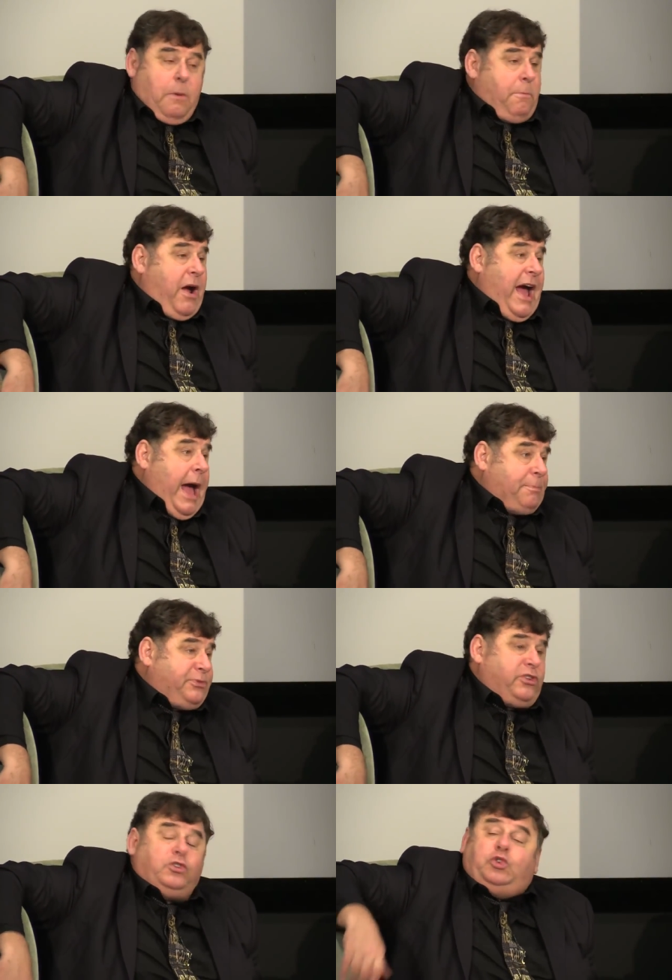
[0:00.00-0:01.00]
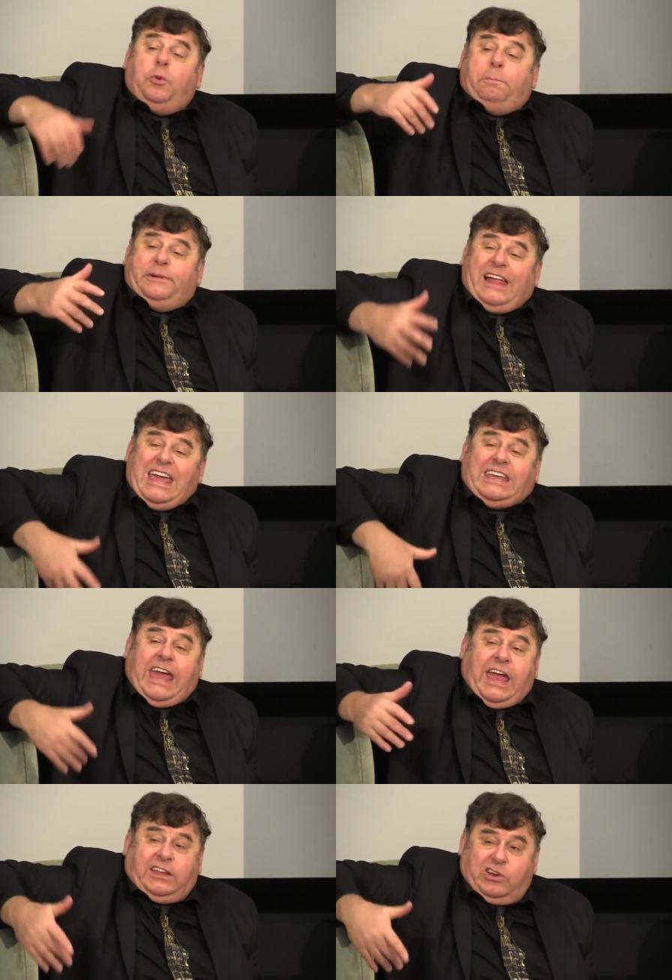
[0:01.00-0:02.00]
Perhaps to
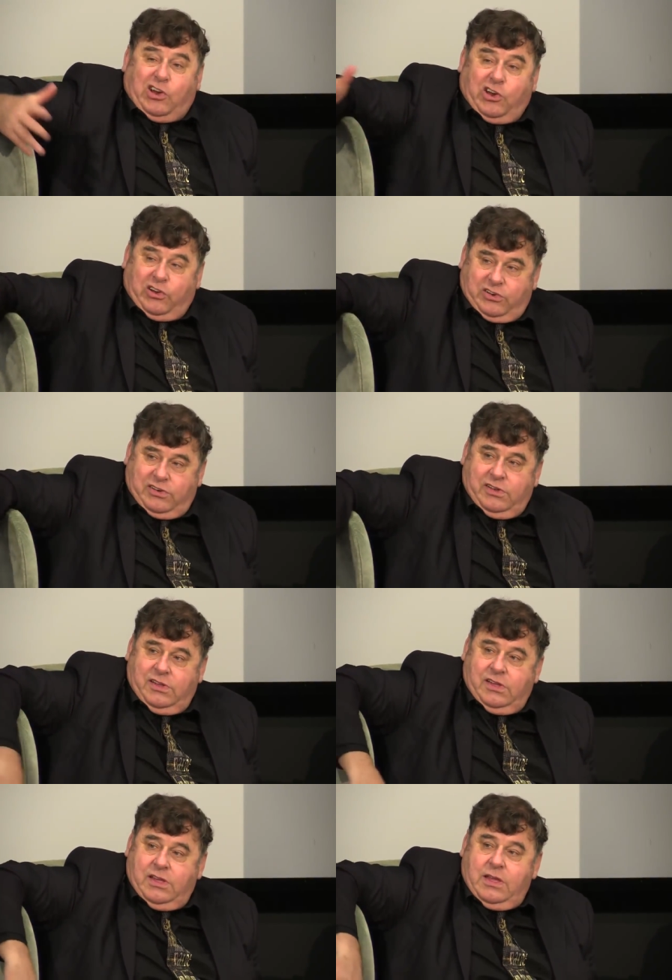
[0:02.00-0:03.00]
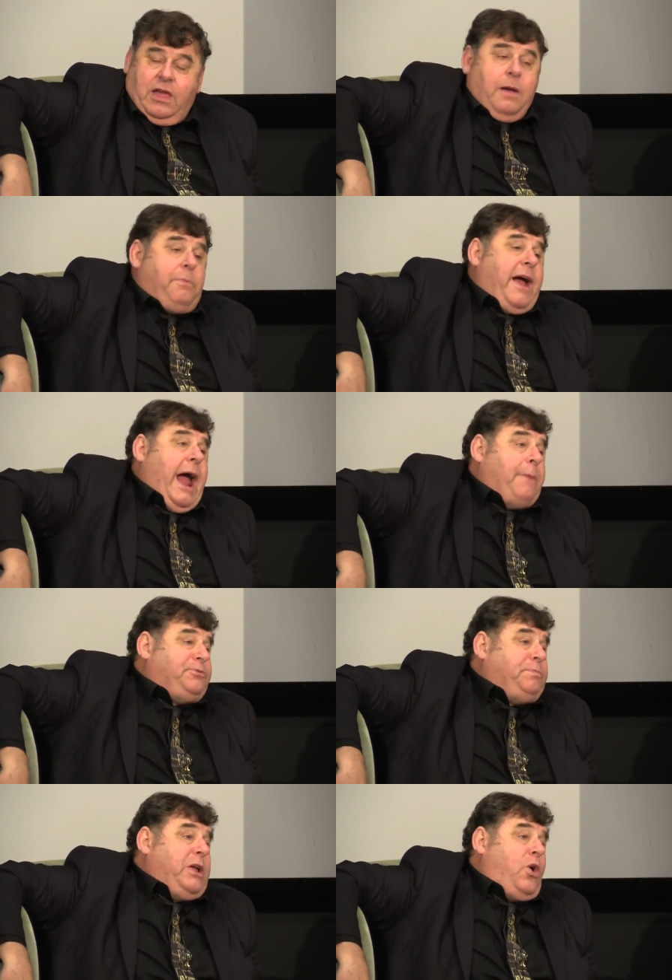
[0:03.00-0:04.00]
placate her.
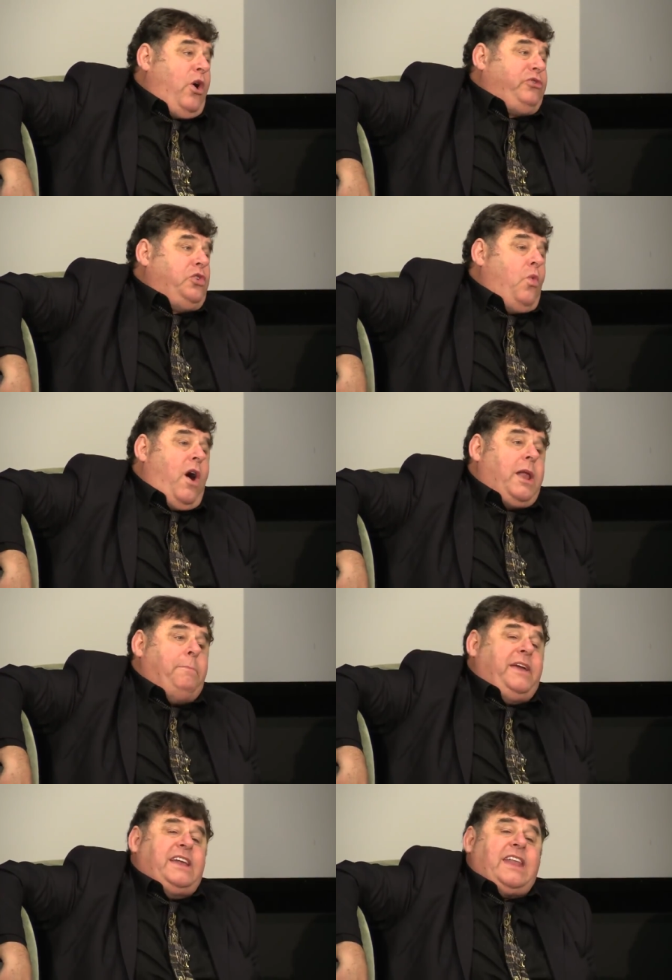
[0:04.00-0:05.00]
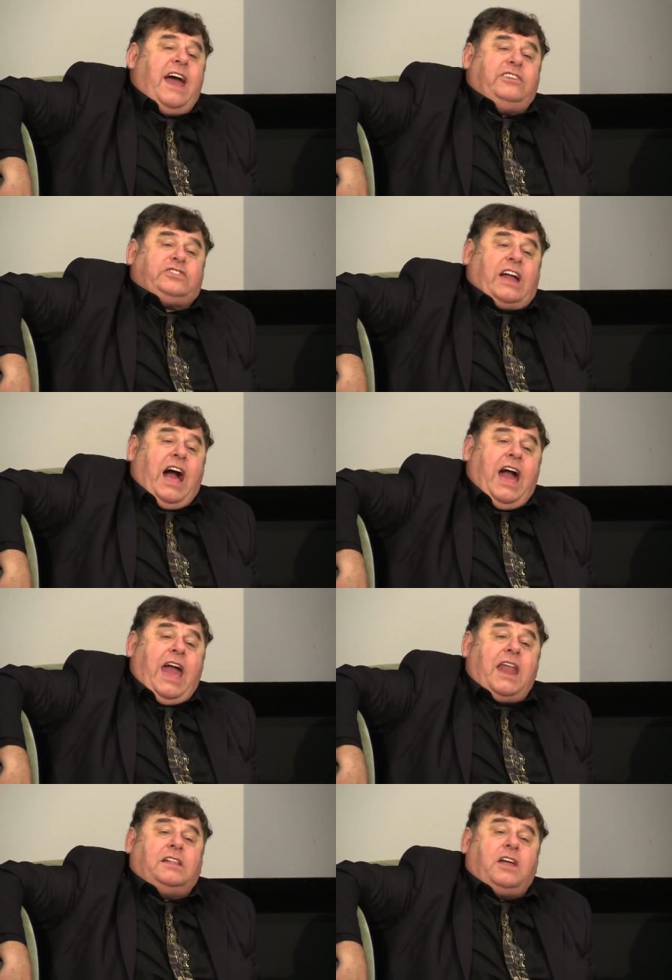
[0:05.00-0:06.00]
Perhaps because you want to be a nice guy
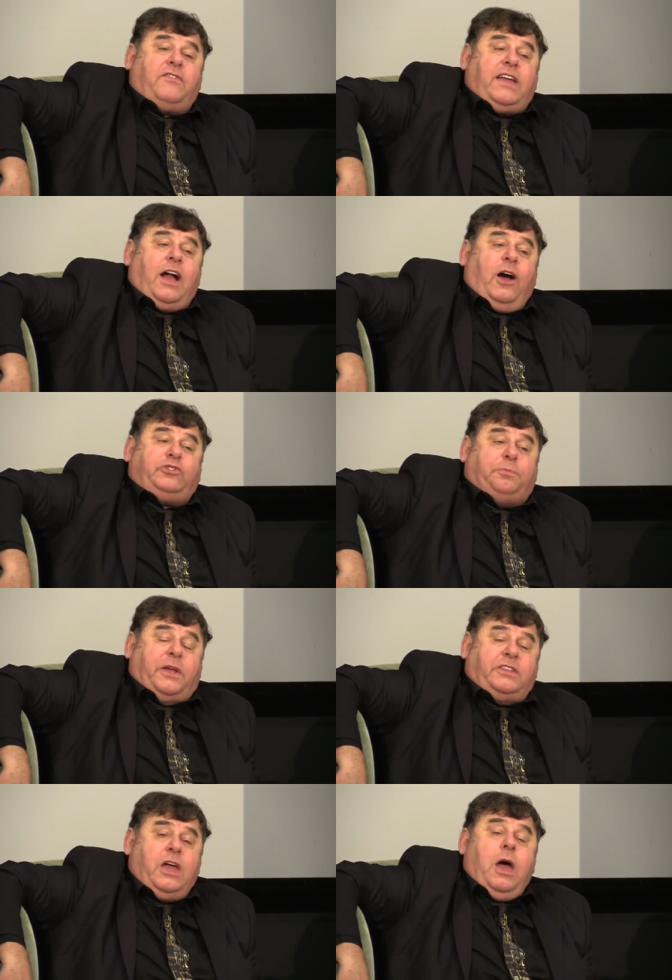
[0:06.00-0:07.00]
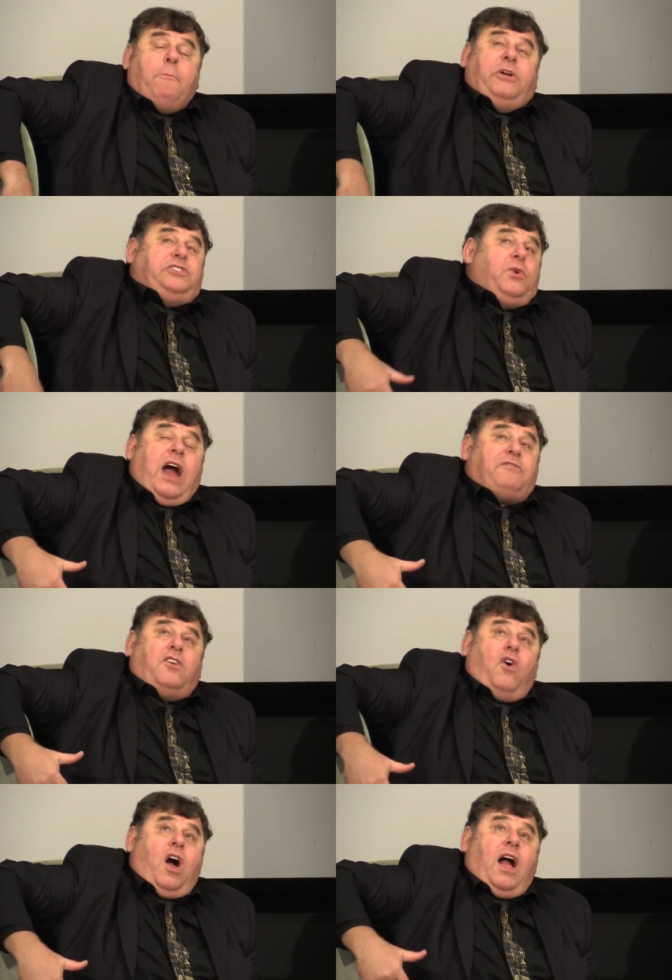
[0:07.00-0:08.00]
and a loving husband, but you have a
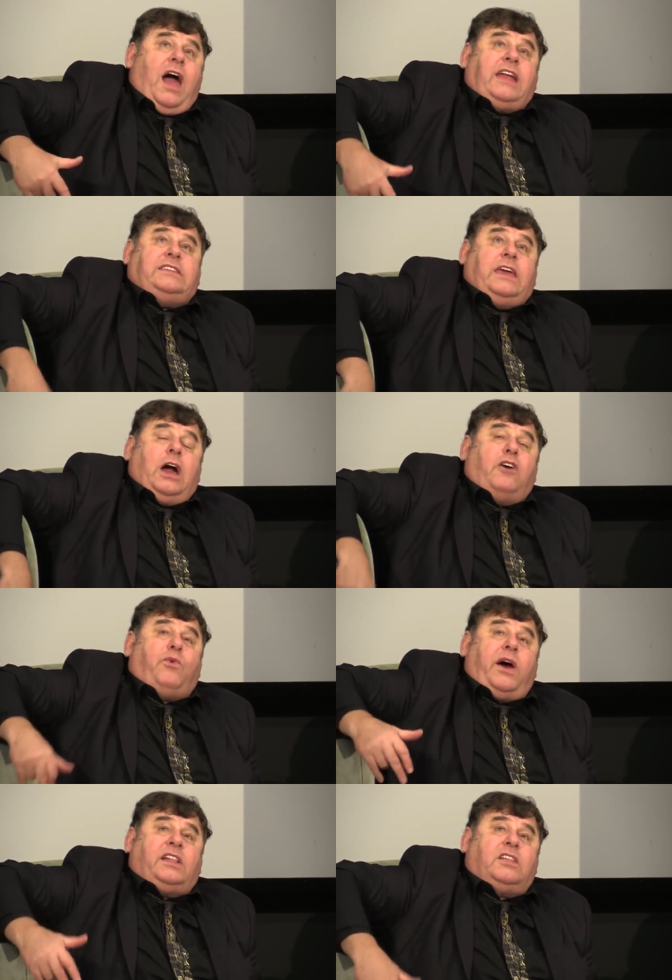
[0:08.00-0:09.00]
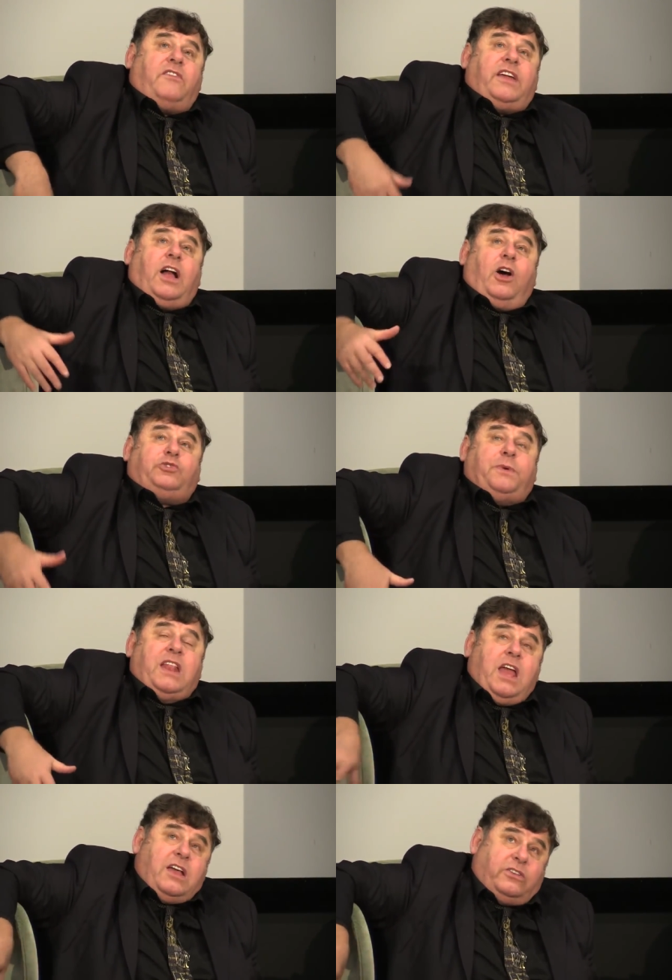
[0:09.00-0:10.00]
wrong idea of what a loving
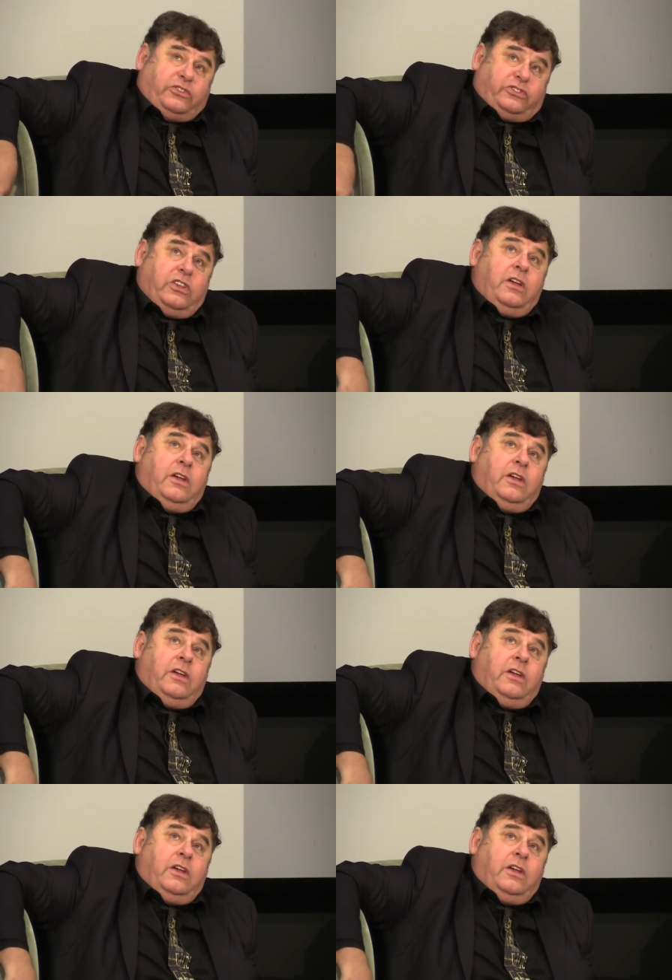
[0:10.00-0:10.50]
husband is.